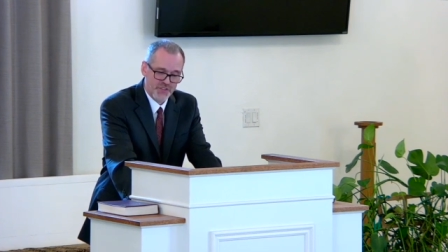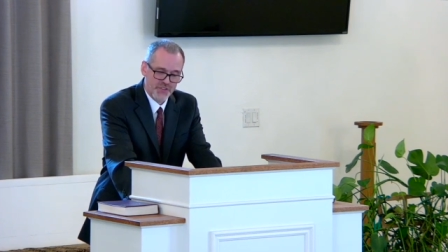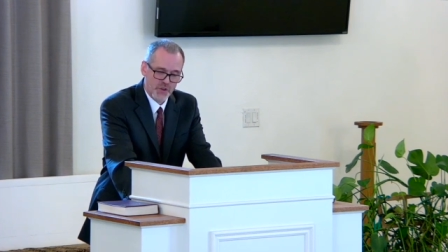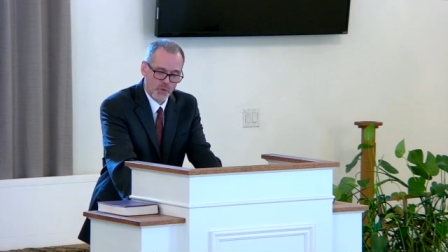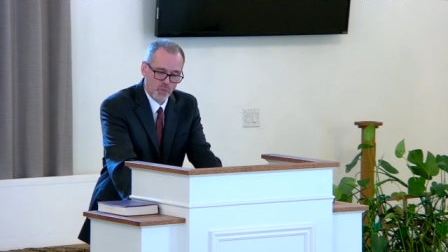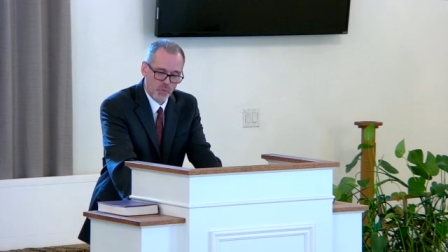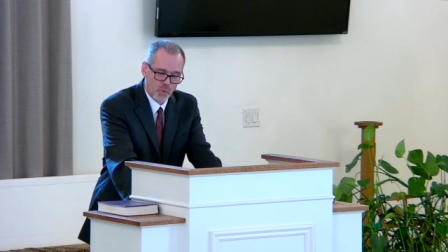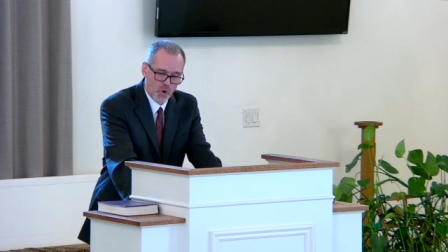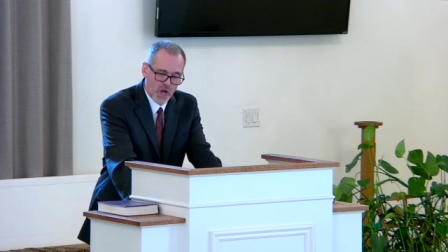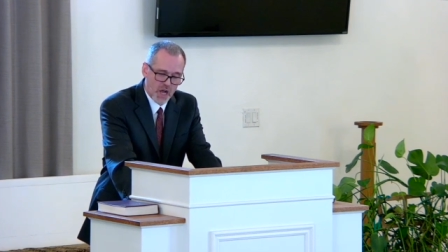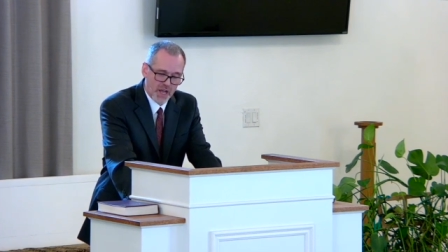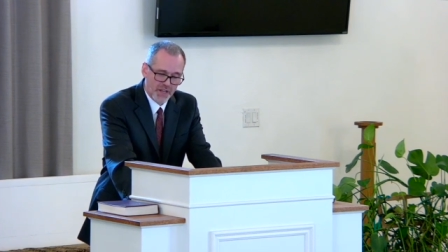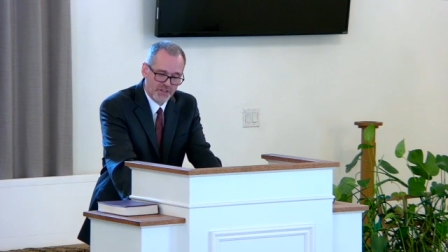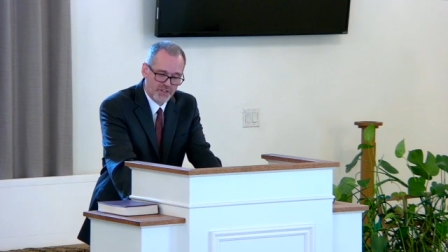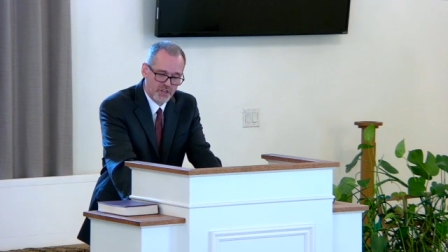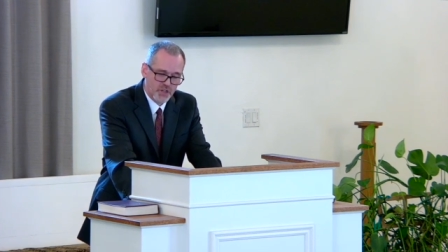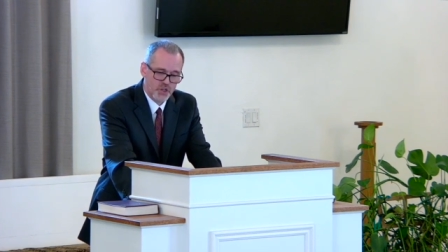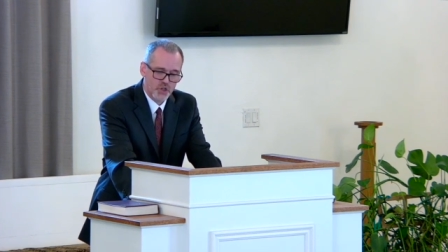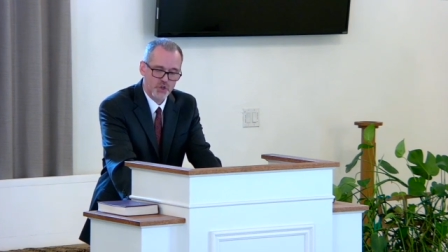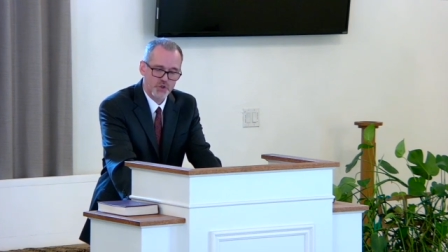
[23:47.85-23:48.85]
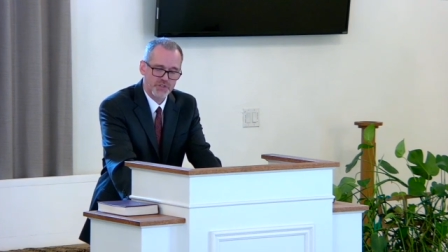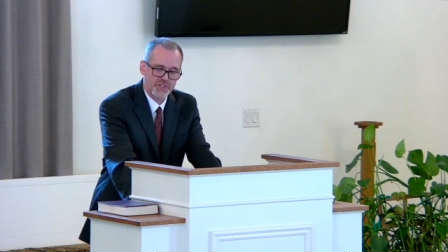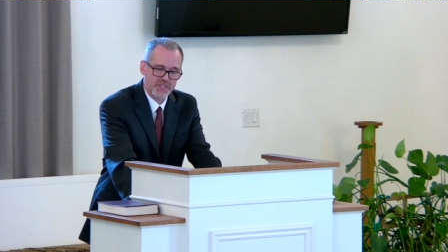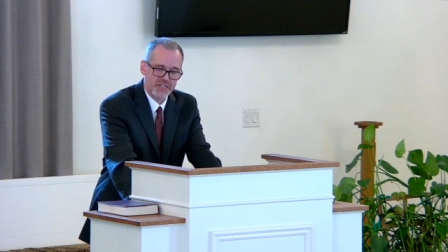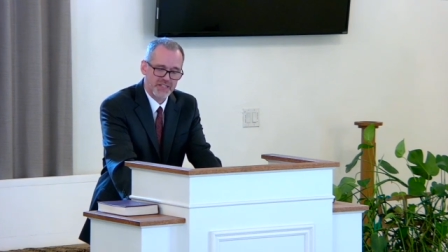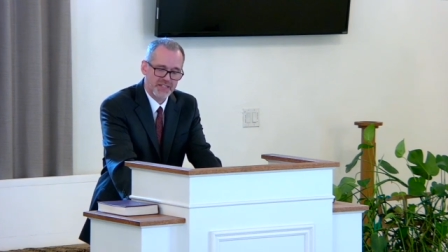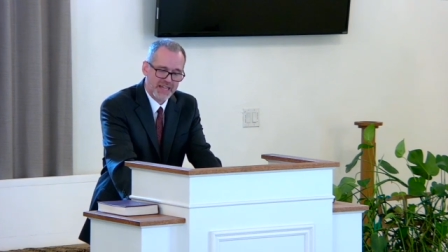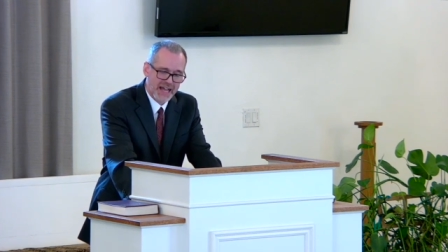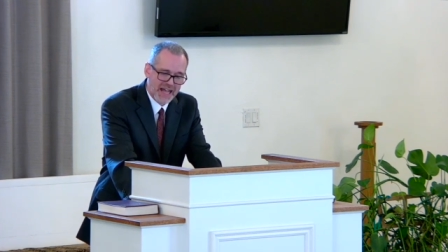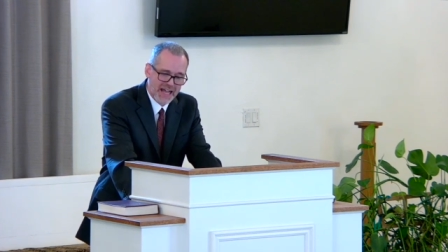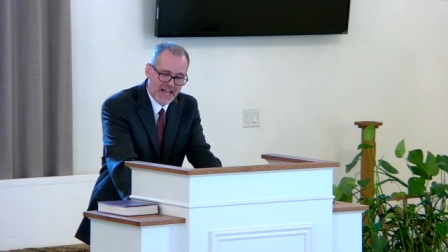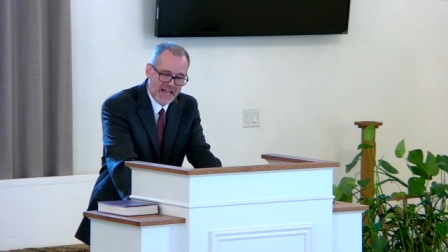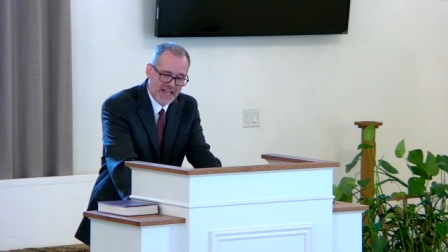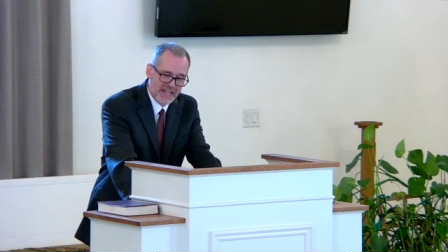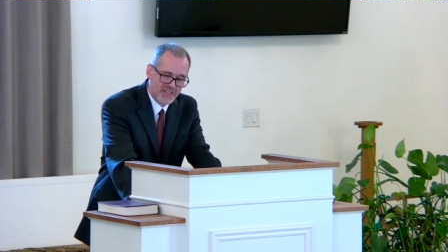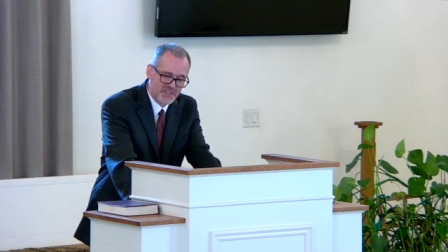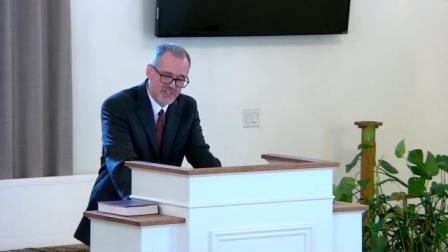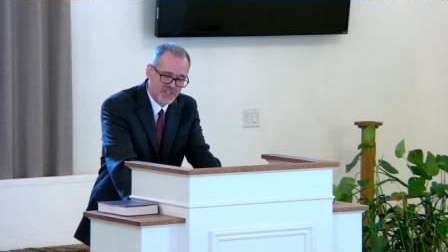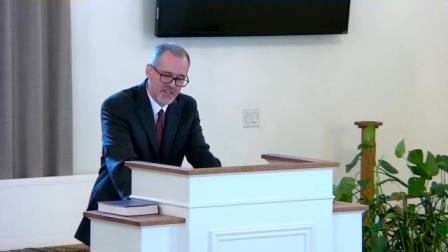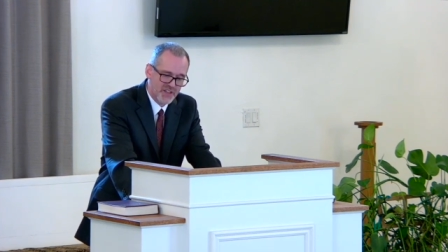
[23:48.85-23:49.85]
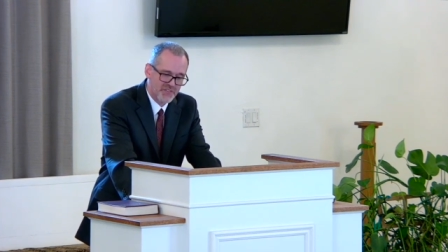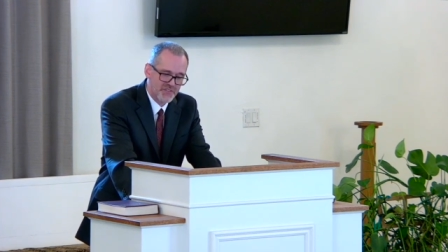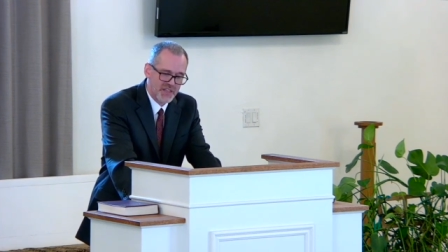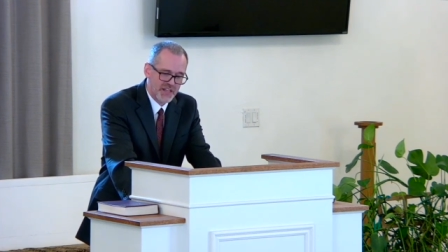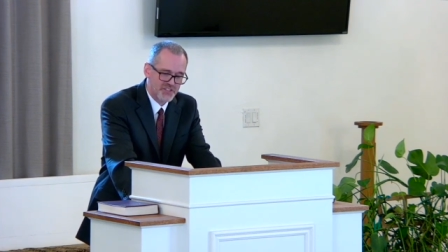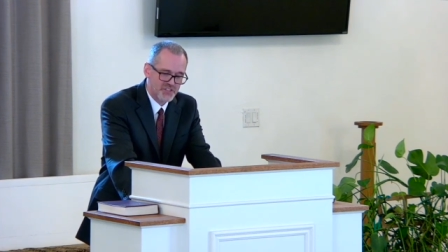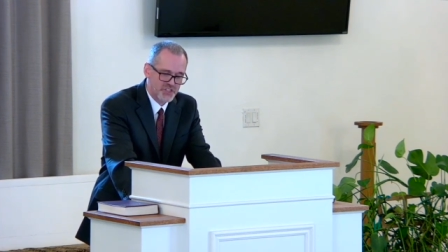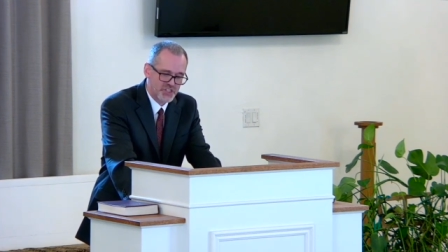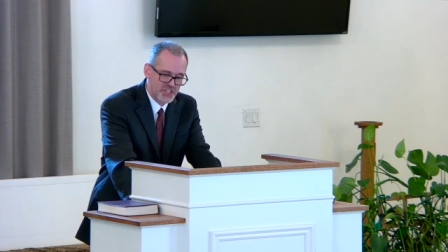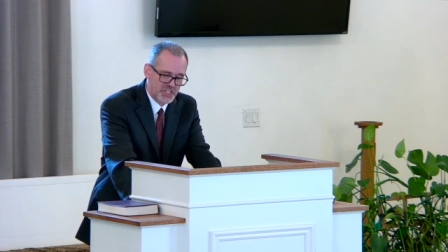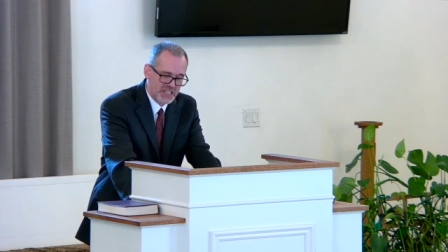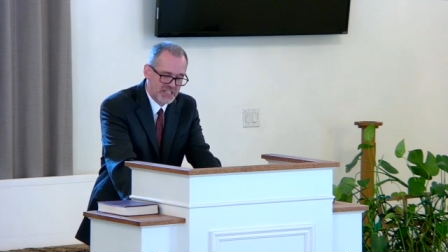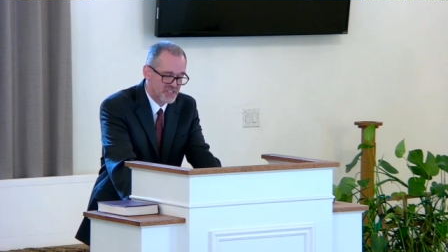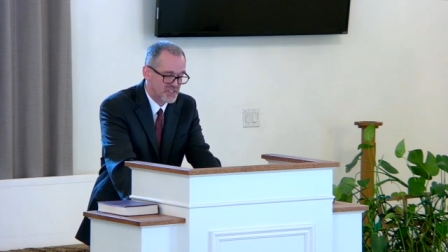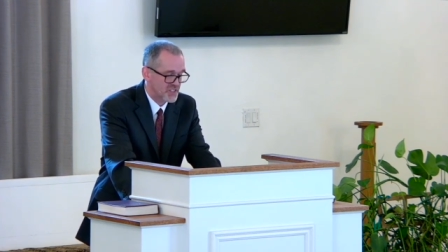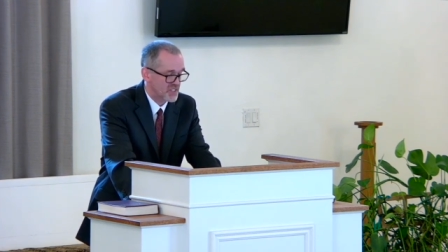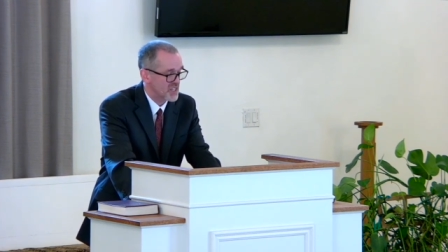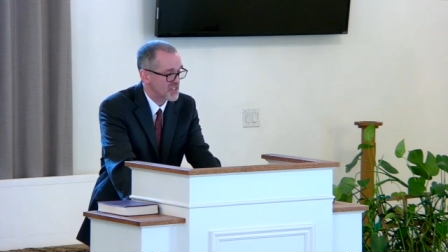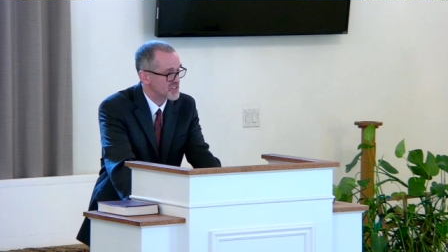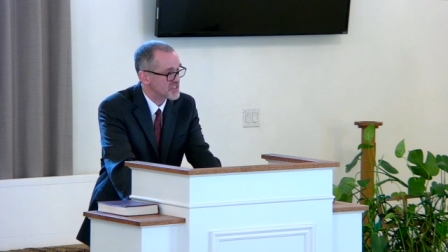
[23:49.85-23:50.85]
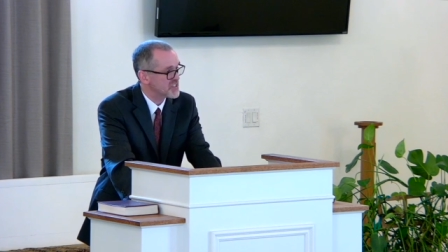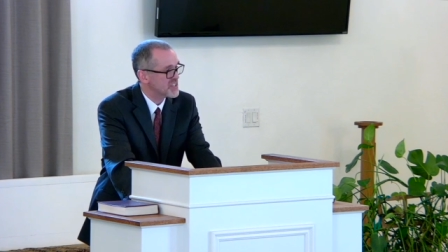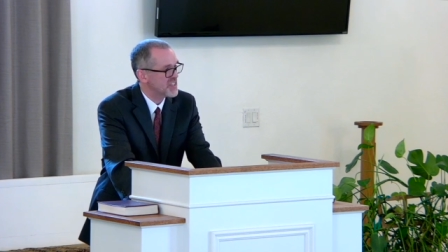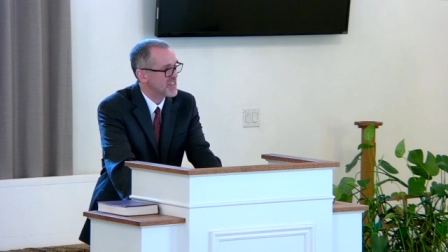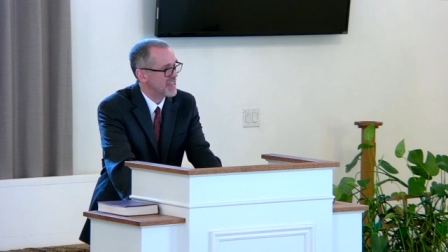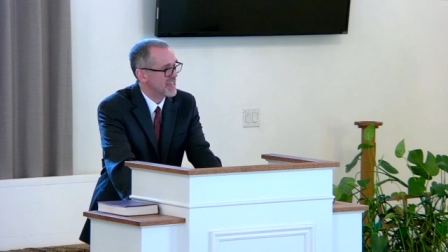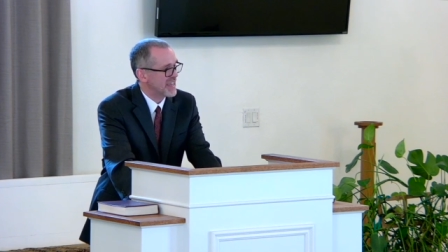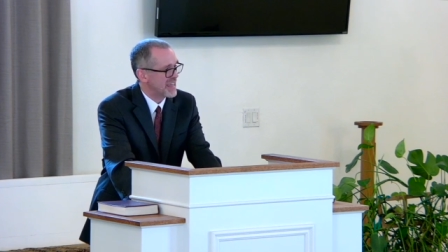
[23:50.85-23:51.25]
the one who denies that Jesus